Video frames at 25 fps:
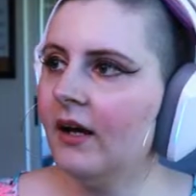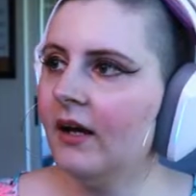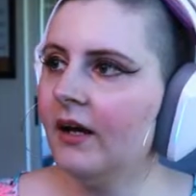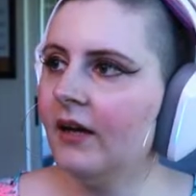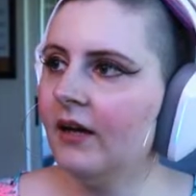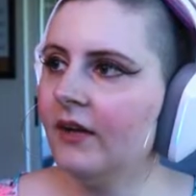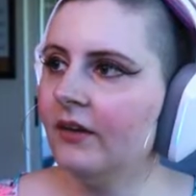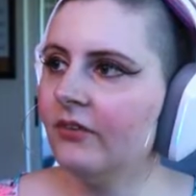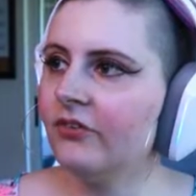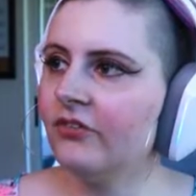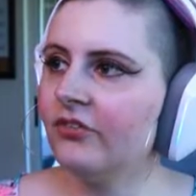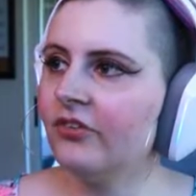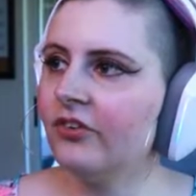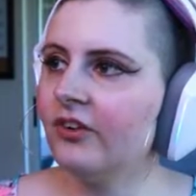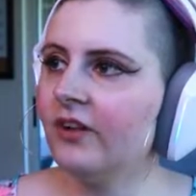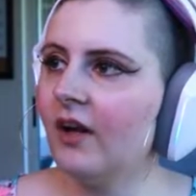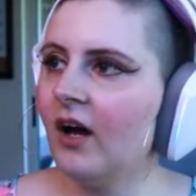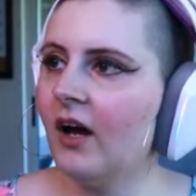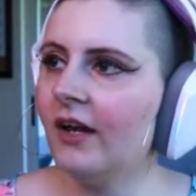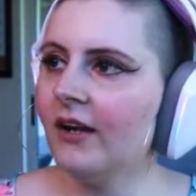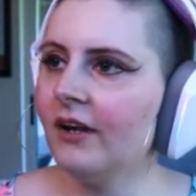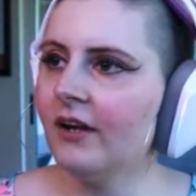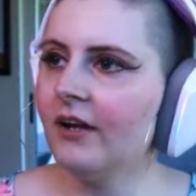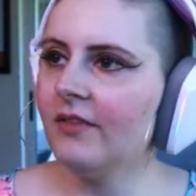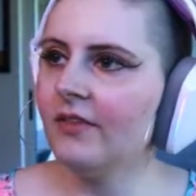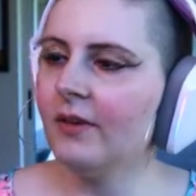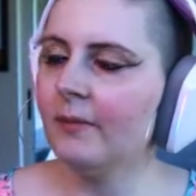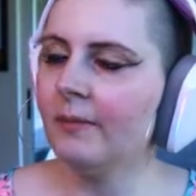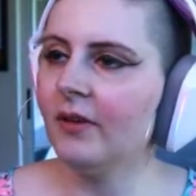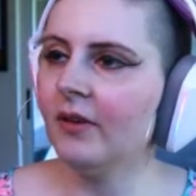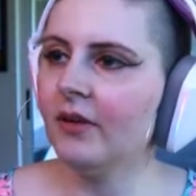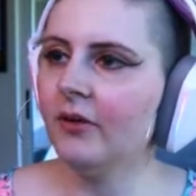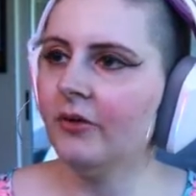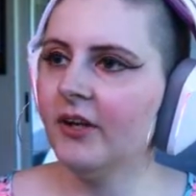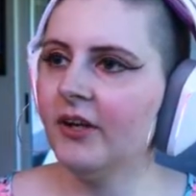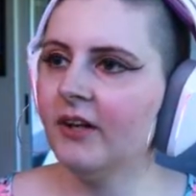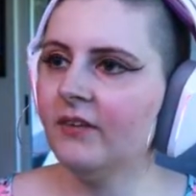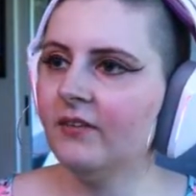Sonata, the
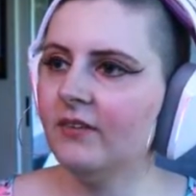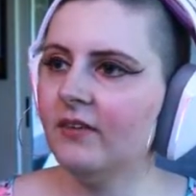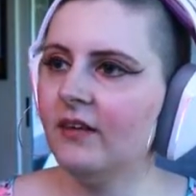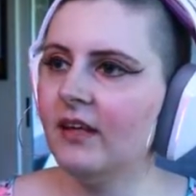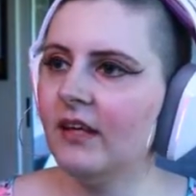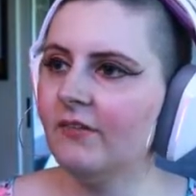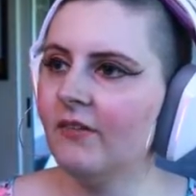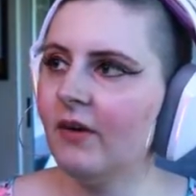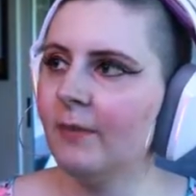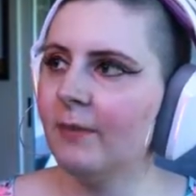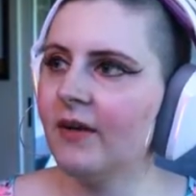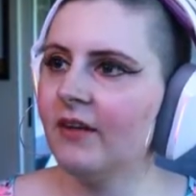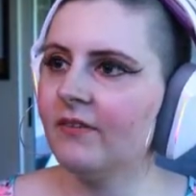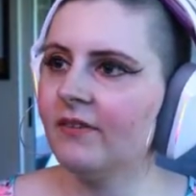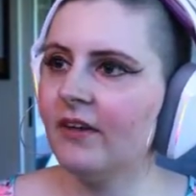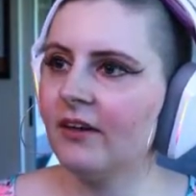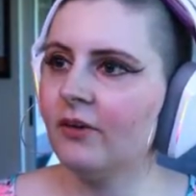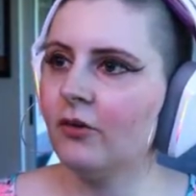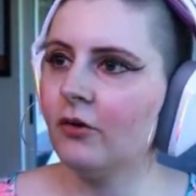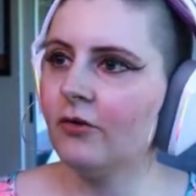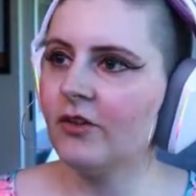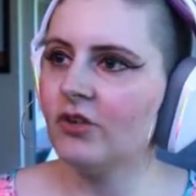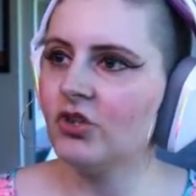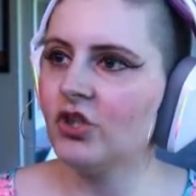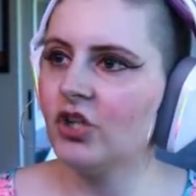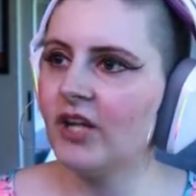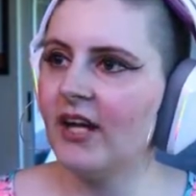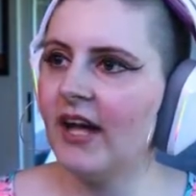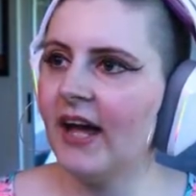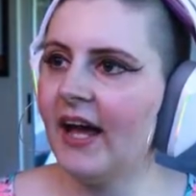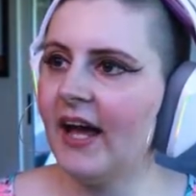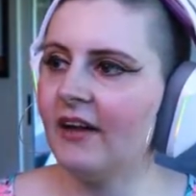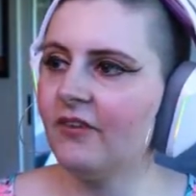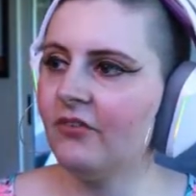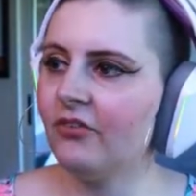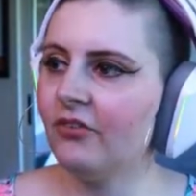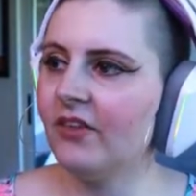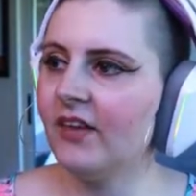Melodious Diva, because I know that she
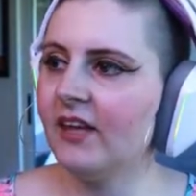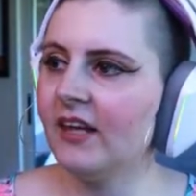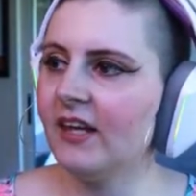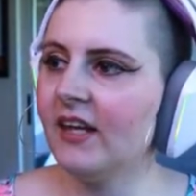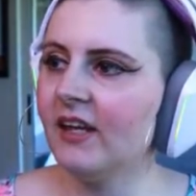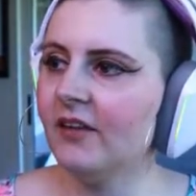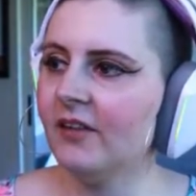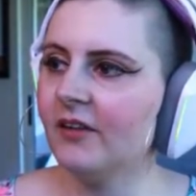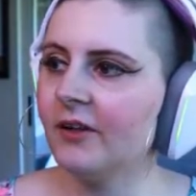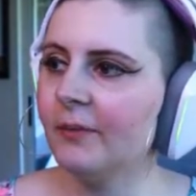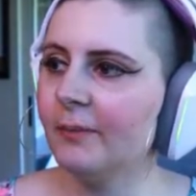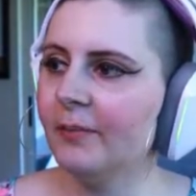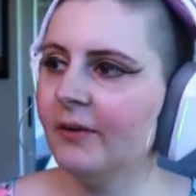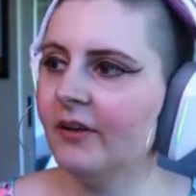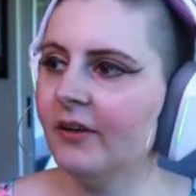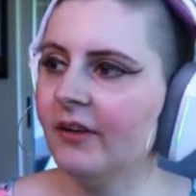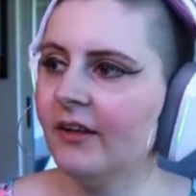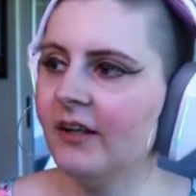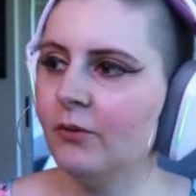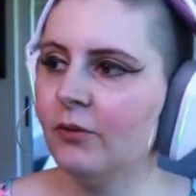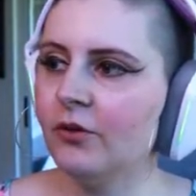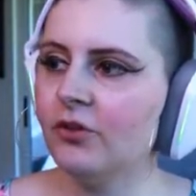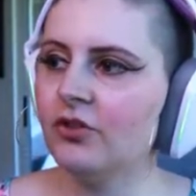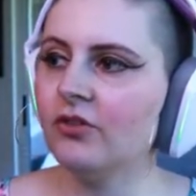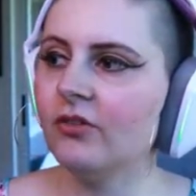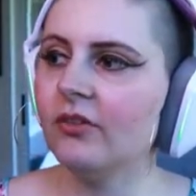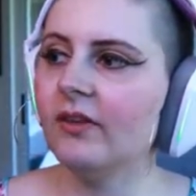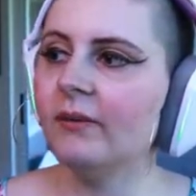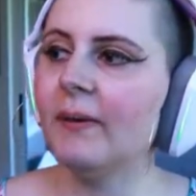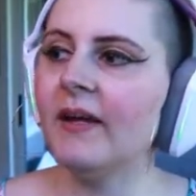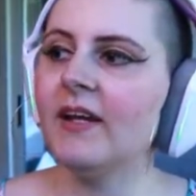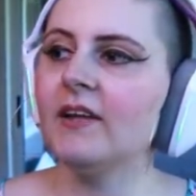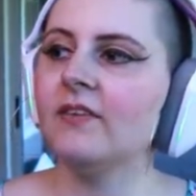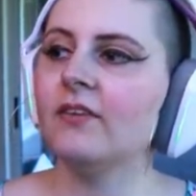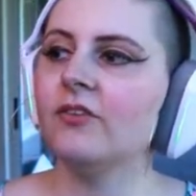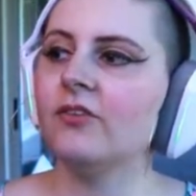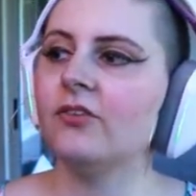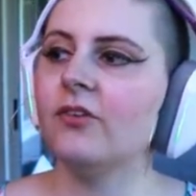has the healer ability, which
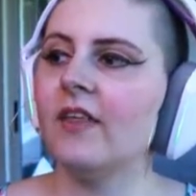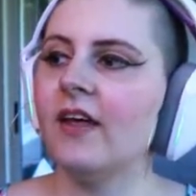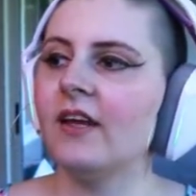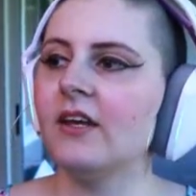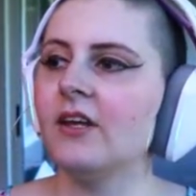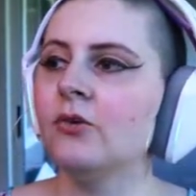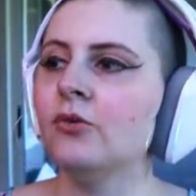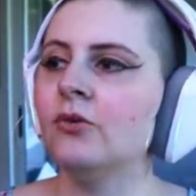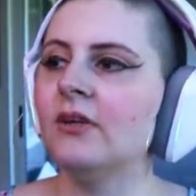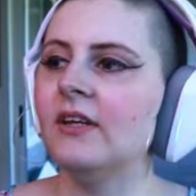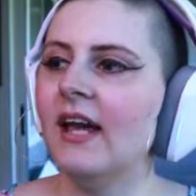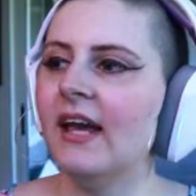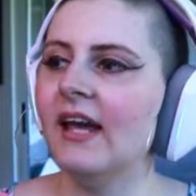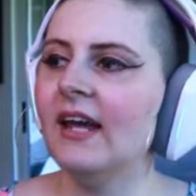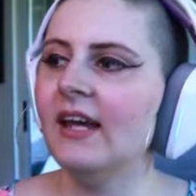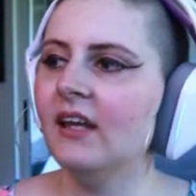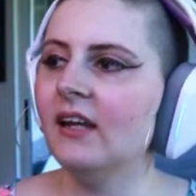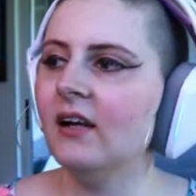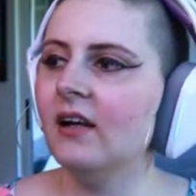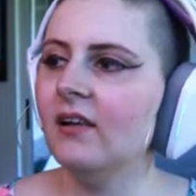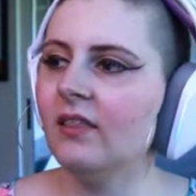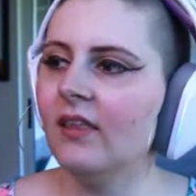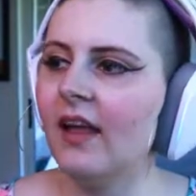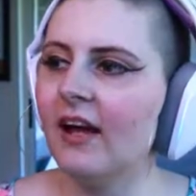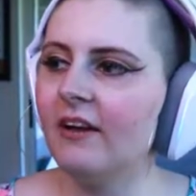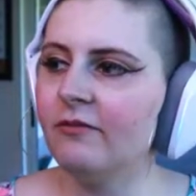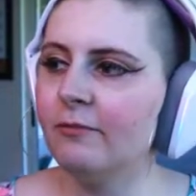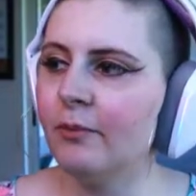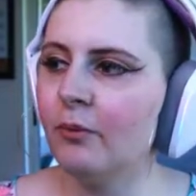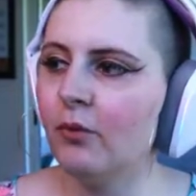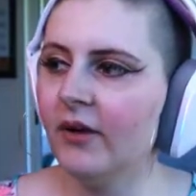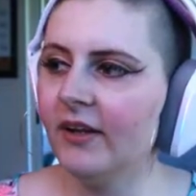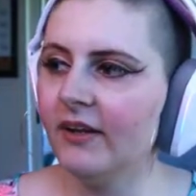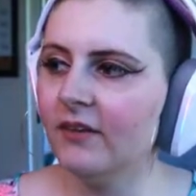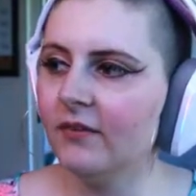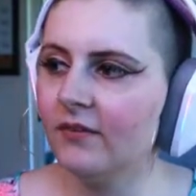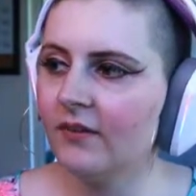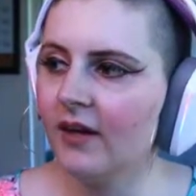makes it so that you gain life
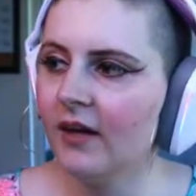points